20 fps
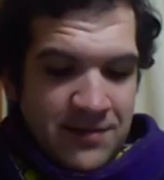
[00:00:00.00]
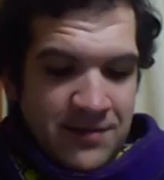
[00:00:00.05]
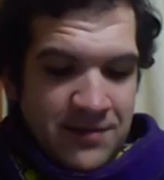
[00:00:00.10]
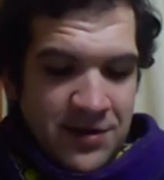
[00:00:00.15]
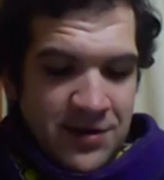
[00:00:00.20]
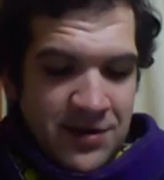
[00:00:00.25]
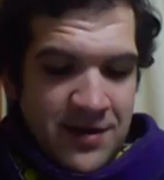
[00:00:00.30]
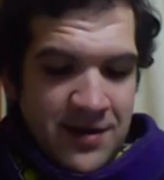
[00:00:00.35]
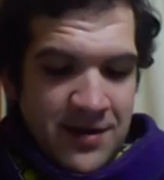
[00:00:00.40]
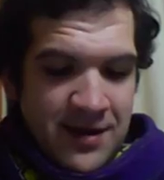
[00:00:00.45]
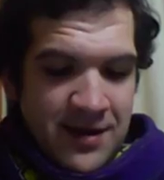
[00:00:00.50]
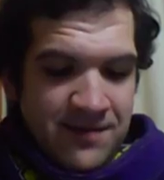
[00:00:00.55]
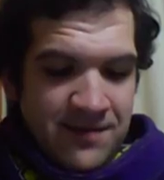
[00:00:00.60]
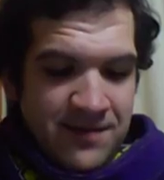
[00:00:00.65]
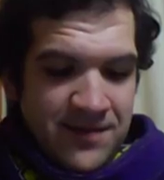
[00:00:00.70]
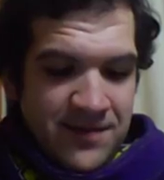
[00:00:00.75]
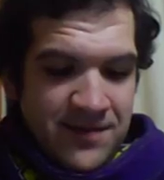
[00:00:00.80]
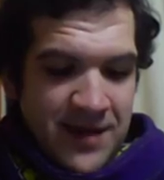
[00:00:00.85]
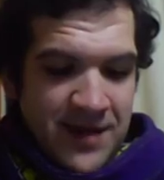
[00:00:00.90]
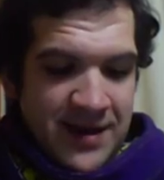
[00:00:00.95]
turned to them,
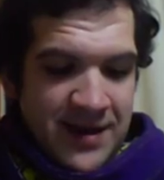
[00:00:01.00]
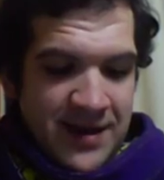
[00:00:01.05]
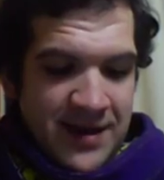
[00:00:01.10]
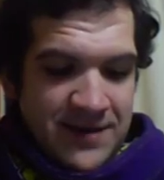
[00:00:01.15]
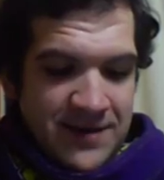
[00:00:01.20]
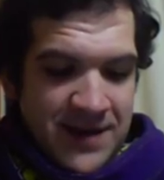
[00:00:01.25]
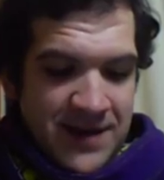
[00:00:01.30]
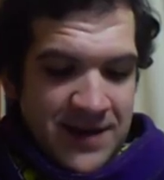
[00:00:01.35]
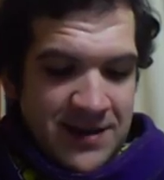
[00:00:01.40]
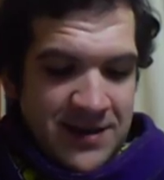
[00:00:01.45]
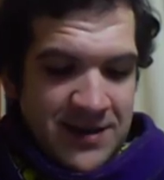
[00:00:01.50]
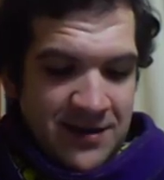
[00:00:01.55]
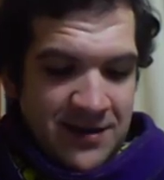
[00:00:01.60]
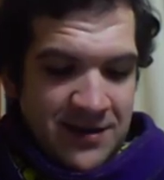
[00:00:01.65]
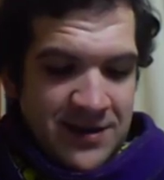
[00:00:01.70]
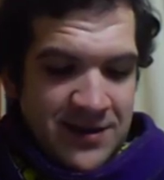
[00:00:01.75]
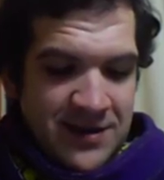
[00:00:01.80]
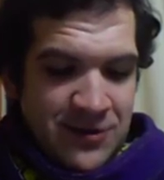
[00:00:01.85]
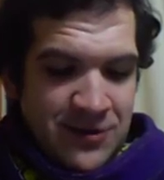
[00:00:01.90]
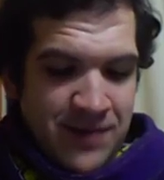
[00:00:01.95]
and his face had
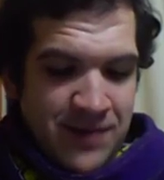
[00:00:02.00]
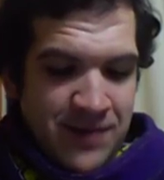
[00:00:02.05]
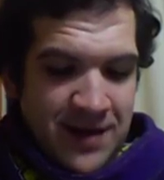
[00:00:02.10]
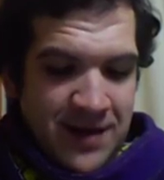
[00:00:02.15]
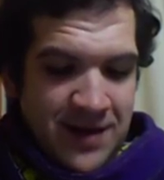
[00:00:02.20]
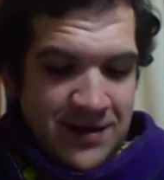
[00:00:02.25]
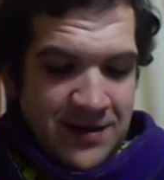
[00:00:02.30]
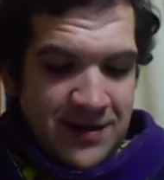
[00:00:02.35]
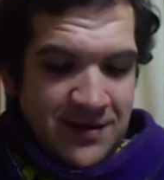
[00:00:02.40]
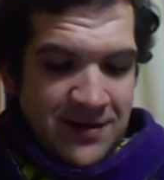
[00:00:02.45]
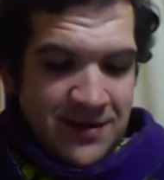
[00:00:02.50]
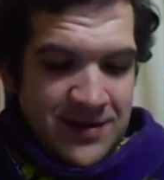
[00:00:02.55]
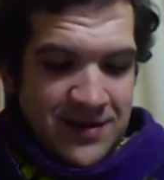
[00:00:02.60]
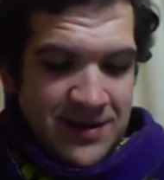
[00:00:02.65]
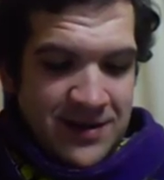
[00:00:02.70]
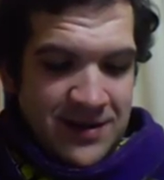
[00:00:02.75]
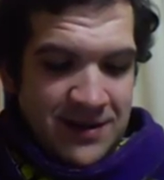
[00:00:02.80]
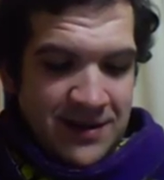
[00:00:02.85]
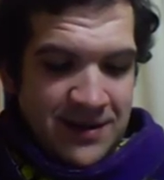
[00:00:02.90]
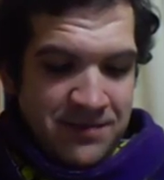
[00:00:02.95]
gone so pale that you could
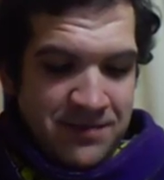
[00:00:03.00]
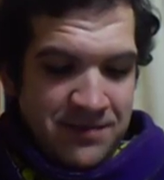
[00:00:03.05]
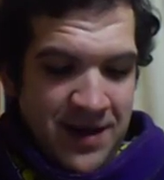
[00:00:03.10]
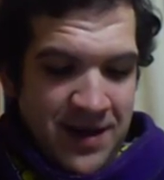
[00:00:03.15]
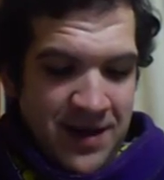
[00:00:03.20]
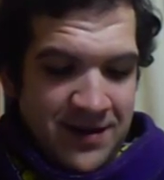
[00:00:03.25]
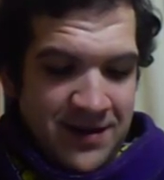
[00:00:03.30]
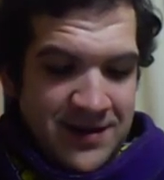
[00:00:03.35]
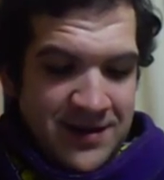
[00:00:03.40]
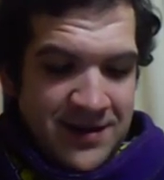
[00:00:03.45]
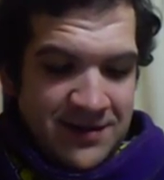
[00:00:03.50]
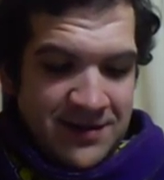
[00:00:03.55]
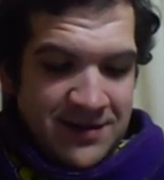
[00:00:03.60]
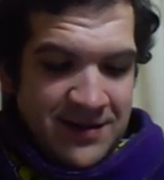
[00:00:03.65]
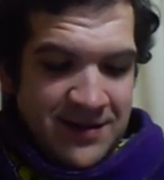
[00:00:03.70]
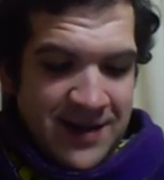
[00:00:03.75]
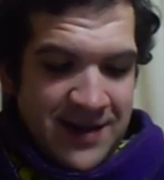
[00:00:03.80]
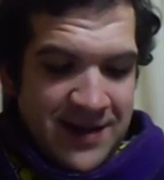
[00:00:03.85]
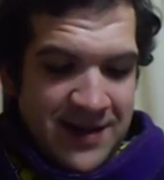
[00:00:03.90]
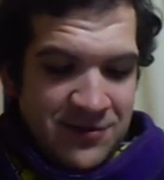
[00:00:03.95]
see the paleness under the
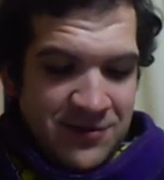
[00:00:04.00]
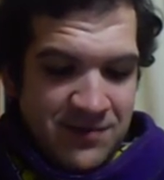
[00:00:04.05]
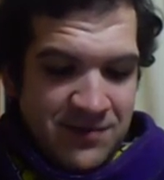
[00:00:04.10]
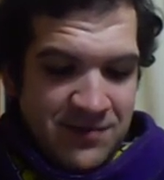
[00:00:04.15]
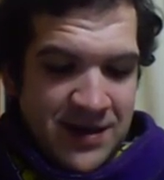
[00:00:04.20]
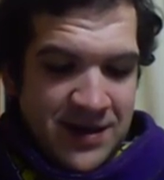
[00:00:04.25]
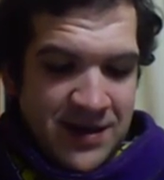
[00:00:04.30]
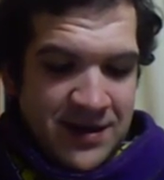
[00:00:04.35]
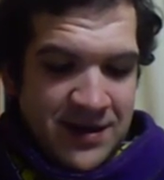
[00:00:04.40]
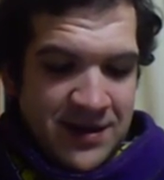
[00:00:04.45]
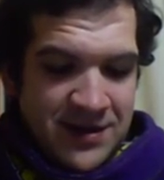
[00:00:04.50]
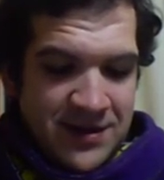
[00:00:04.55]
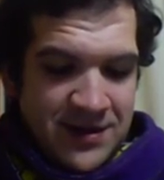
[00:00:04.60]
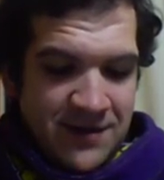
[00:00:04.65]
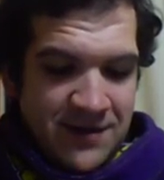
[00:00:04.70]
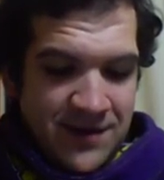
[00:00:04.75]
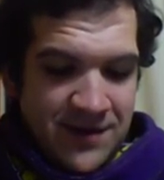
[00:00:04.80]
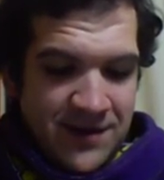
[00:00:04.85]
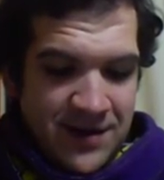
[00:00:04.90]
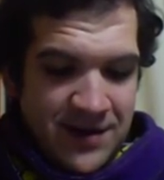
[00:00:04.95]
natural muddiness of
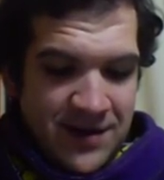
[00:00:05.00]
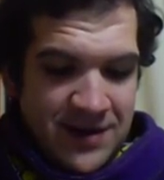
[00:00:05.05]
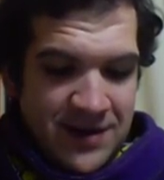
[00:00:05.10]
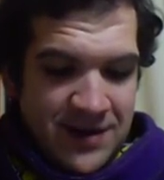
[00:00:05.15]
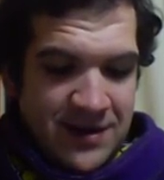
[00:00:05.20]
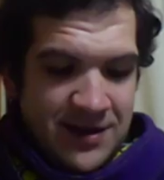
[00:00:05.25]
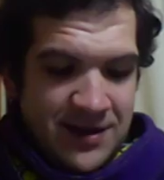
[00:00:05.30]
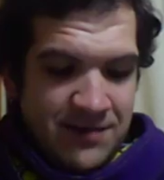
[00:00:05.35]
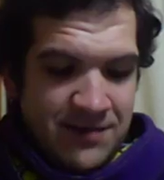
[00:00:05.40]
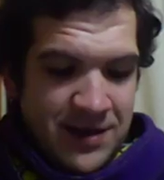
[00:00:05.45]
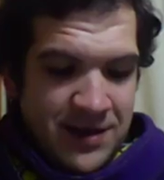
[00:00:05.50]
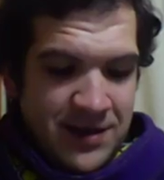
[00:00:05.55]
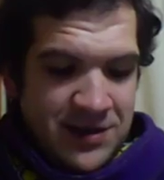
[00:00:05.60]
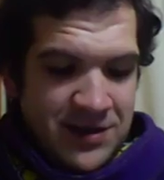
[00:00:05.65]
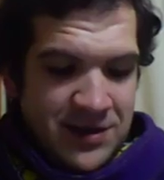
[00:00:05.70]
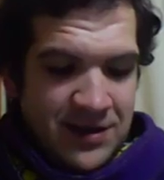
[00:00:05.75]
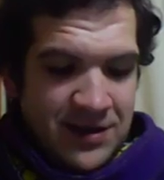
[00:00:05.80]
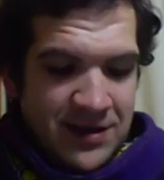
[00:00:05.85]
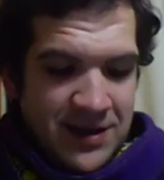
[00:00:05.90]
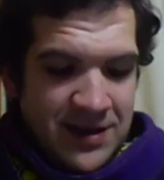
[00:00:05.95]
his complexion.
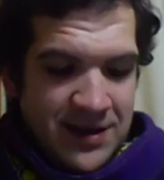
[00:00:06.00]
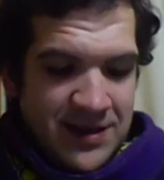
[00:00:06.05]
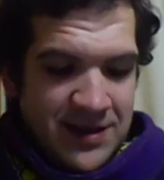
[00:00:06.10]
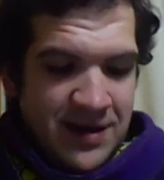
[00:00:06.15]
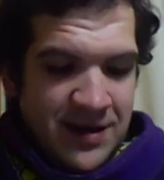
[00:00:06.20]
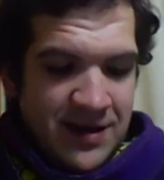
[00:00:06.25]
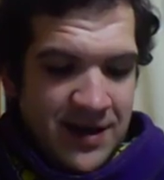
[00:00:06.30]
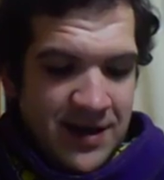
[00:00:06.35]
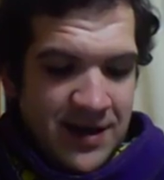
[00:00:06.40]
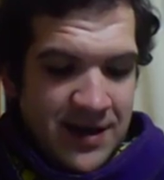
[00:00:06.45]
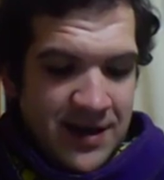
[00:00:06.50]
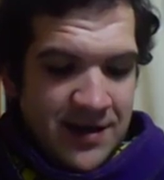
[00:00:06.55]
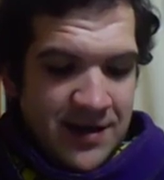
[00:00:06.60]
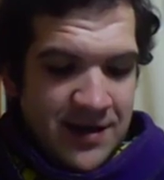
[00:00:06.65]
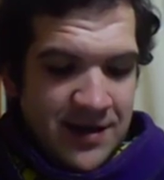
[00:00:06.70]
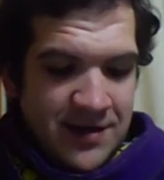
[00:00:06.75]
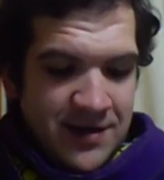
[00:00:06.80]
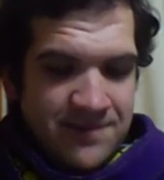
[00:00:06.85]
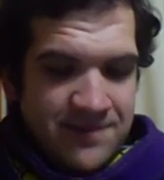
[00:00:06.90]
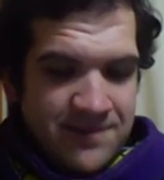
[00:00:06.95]
He said,
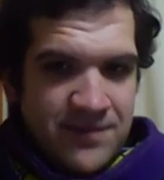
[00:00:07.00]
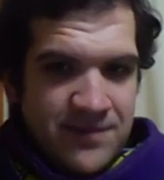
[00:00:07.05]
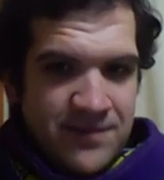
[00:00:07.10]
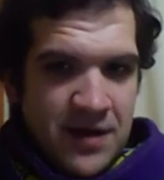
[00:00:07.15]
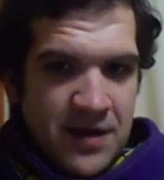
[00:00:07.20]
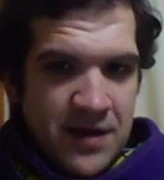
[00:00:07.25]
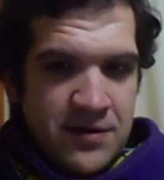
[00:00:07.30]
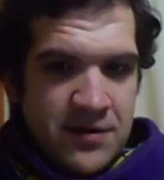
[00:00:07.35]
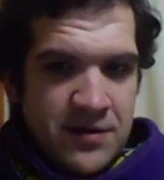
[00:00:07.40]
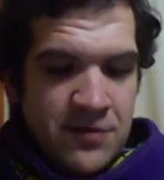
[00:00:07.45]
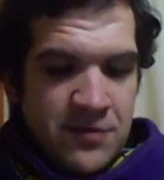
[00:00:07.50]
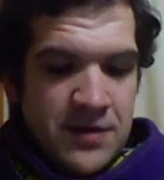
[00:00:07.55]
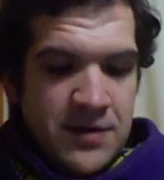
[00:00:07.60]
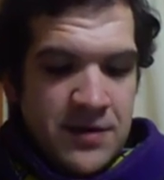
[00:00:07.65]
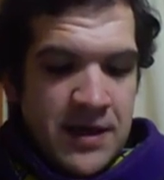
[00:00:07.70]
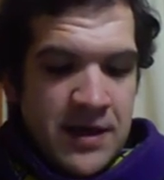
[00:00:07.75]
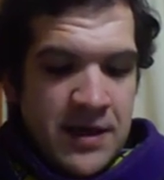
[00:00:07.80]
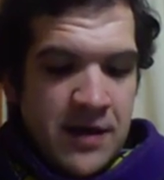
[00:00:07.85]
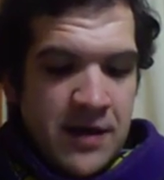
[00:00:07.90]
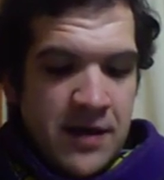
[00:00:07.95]
"Don't
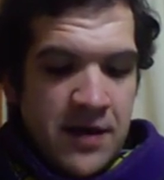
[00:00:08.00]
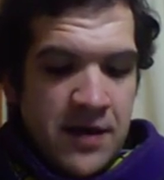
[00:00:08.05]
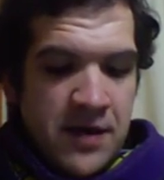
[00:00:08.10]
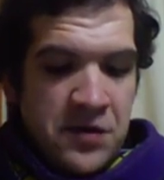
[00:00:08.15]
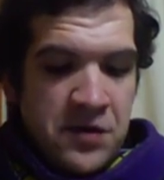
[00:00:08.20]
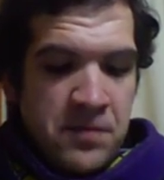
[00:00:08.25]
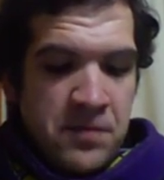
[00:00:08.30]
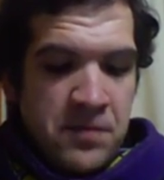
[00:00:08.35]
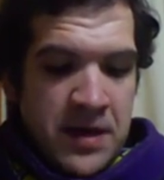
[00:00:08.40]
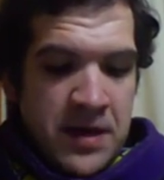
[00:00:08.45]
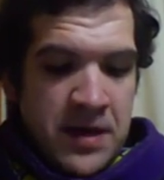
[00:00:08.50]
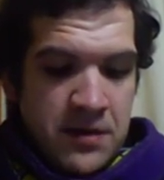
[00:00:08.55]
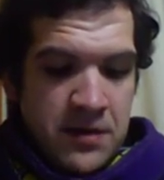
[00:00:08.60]
eat another bite."